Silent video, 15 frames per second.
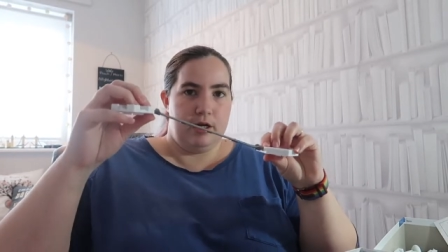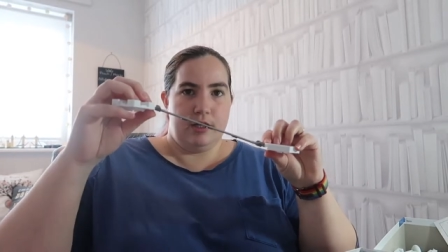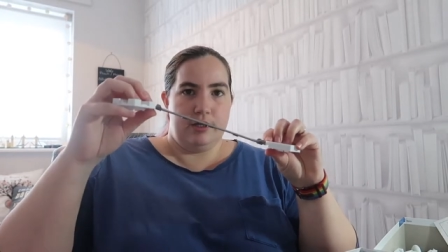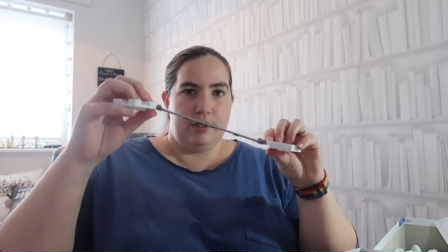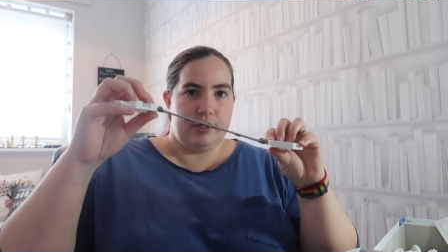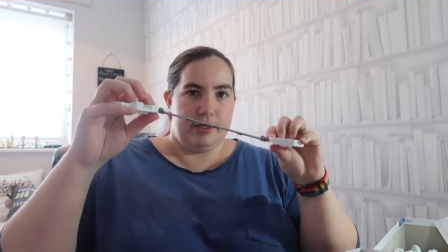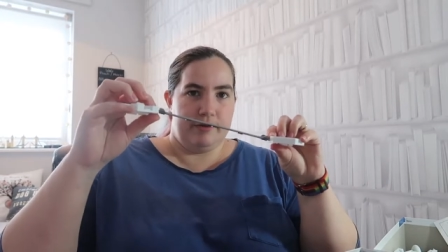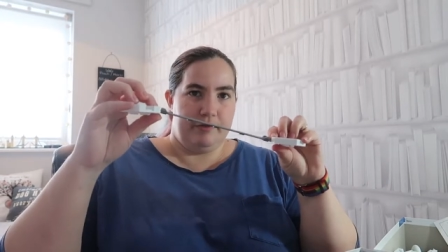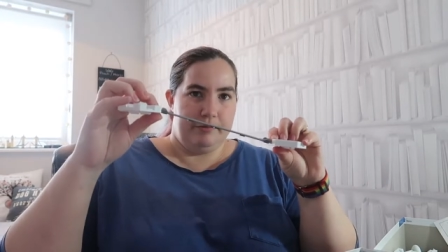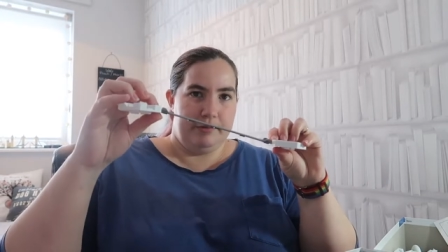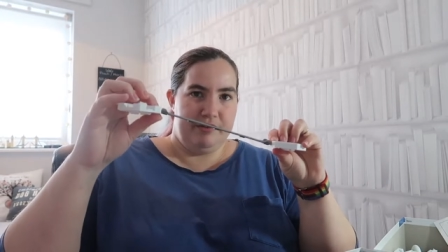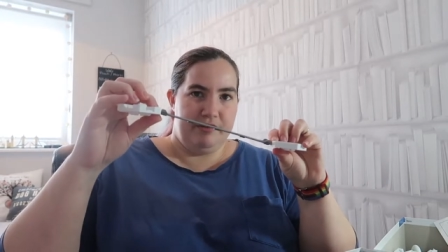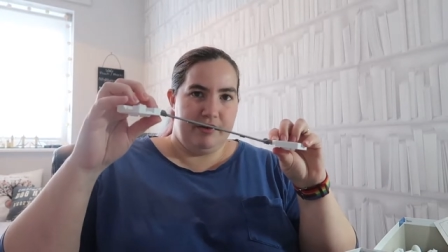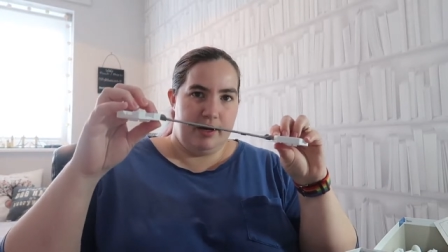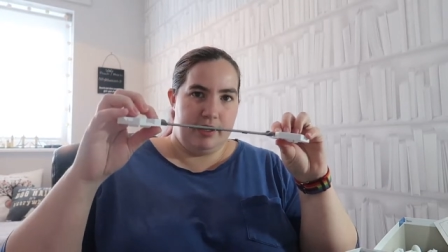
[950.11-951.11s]
and you can have them
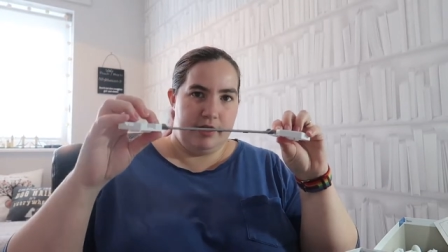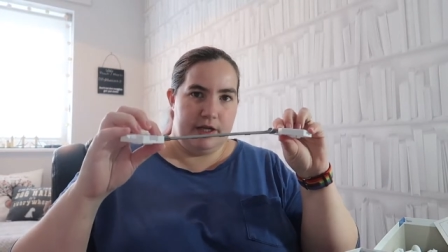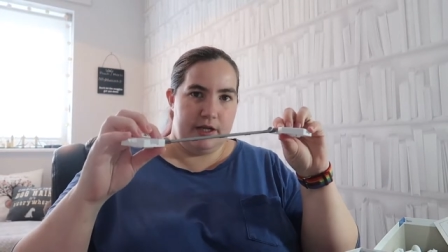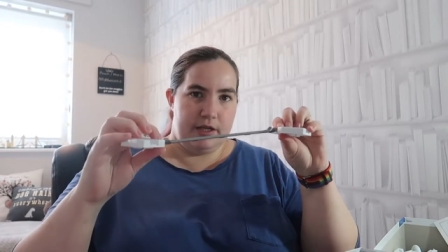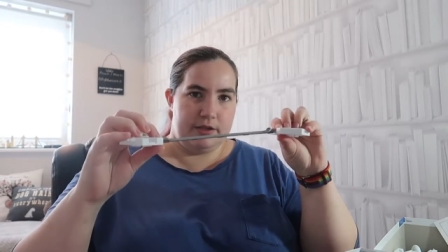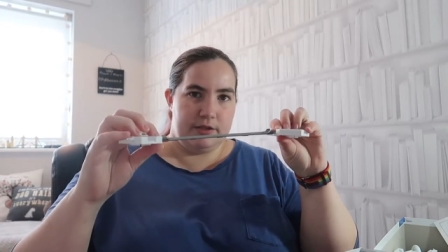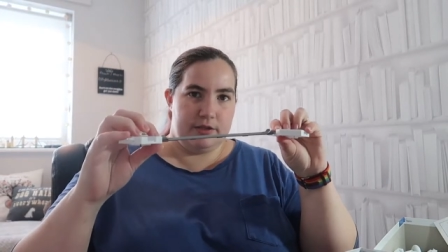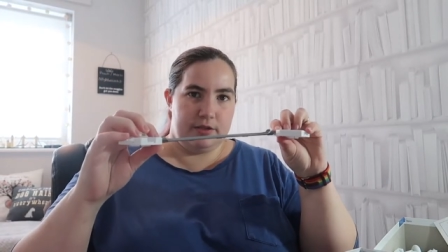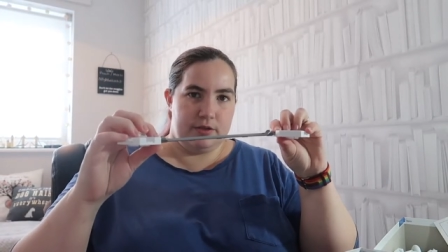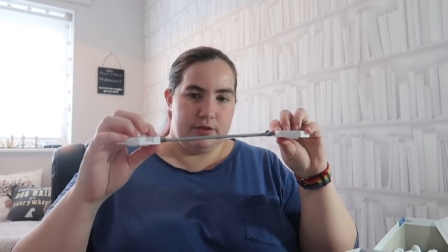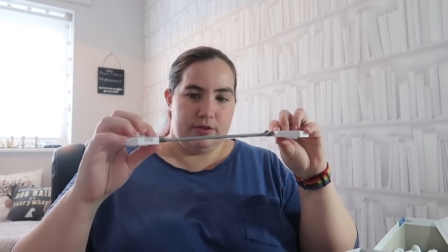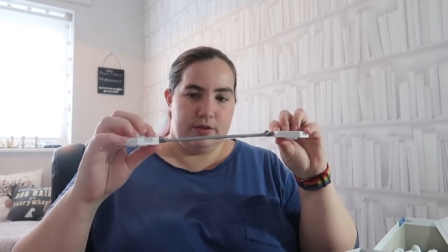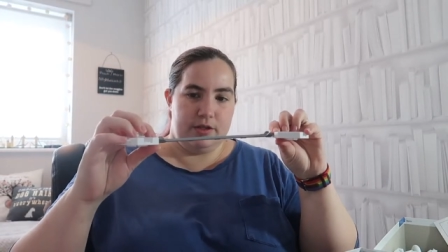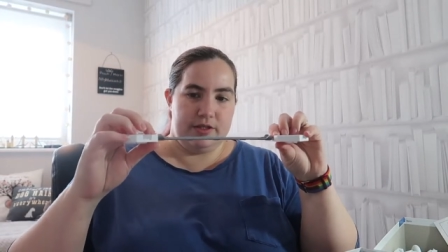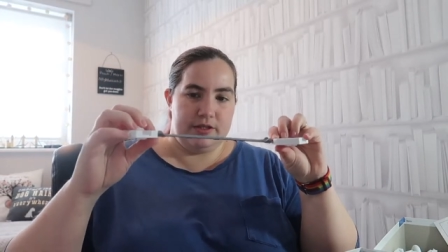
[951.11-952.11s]
different heights
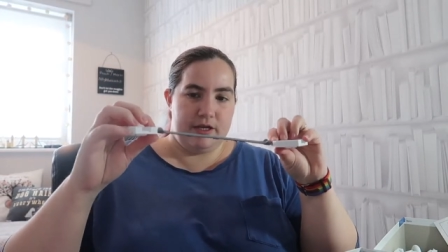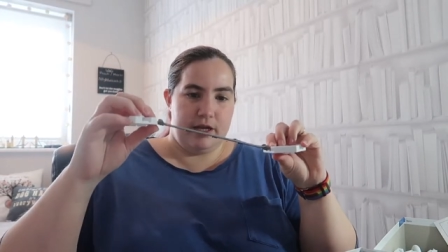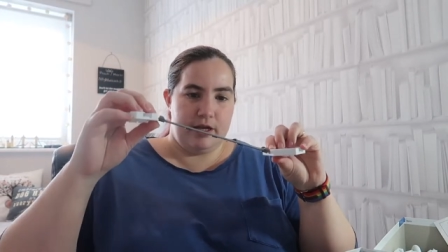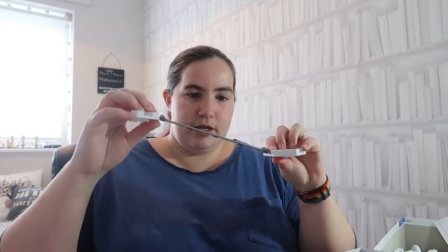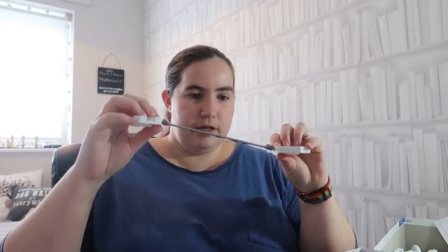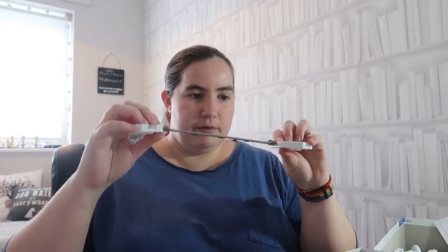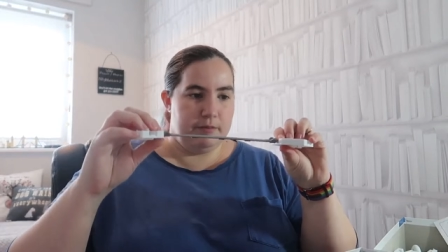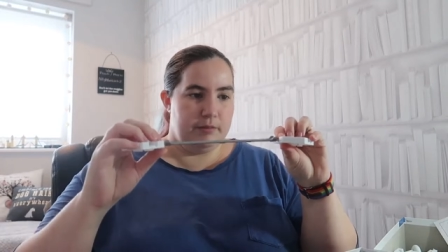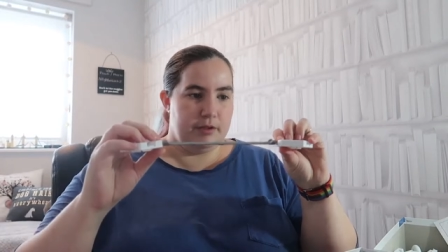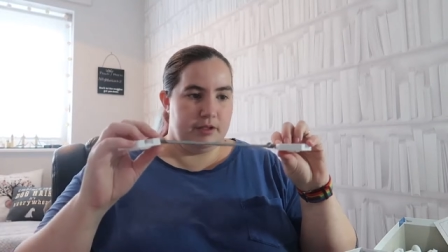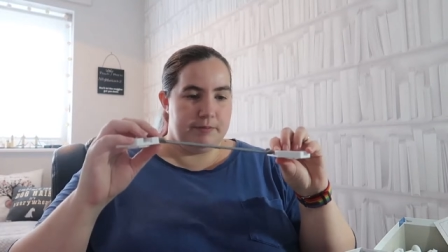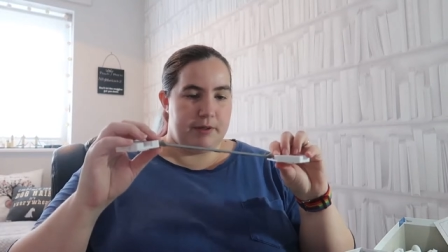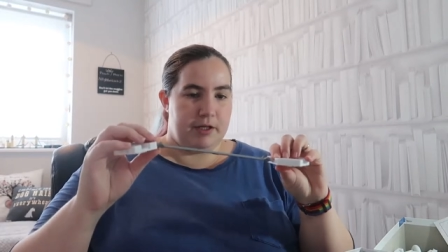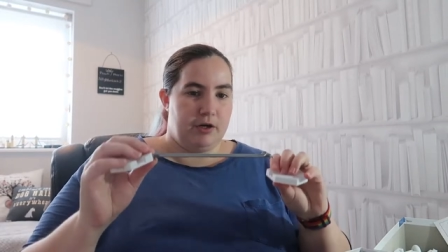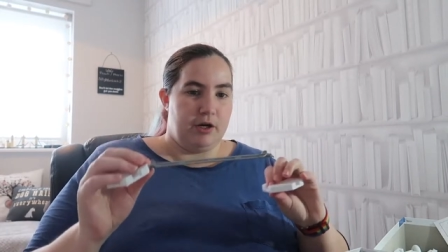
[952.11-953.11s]
or the same
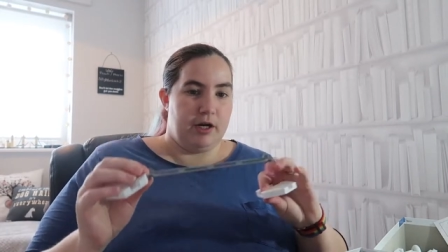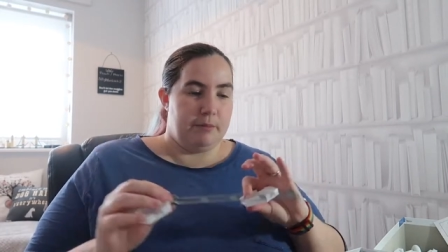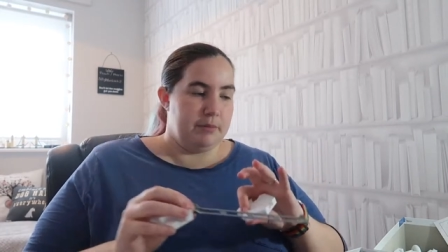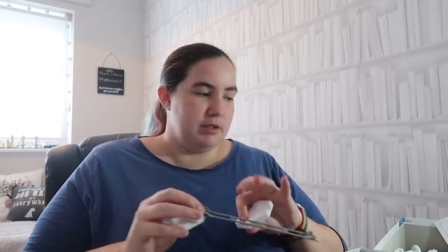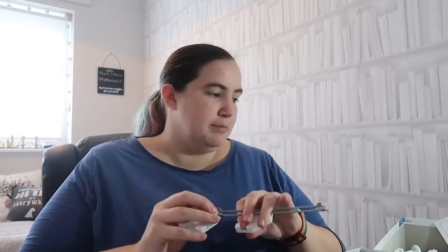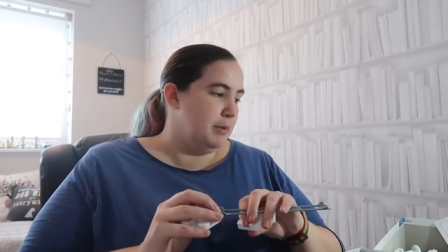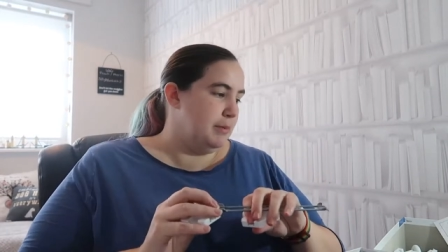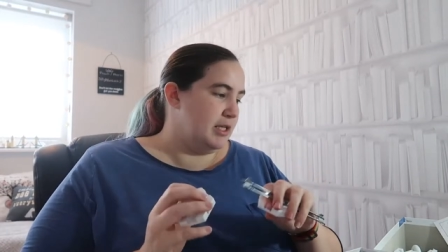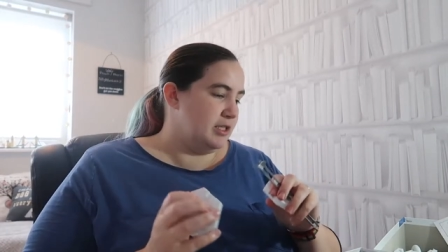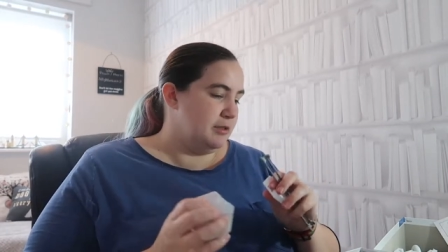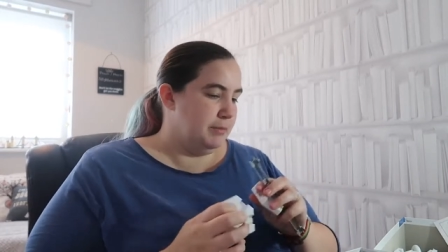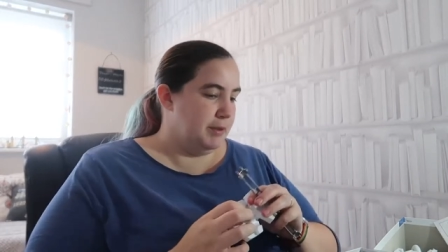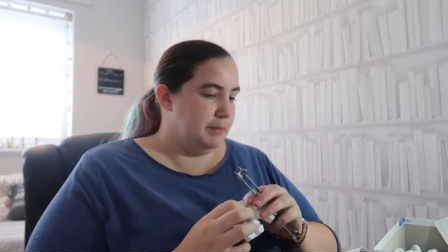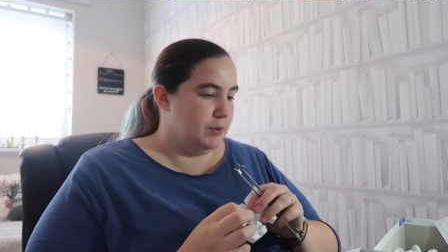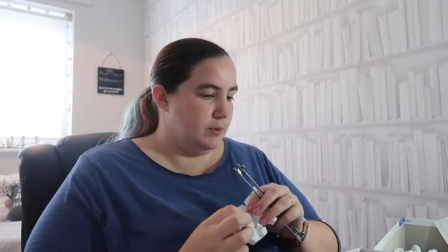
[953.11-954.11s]
depending on how much
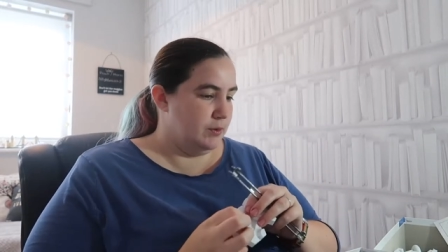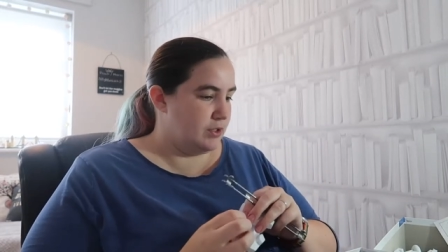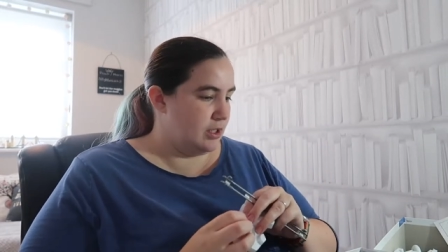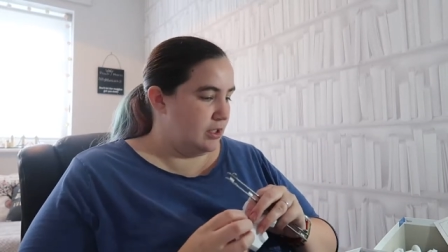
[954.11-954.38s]
momentum you've always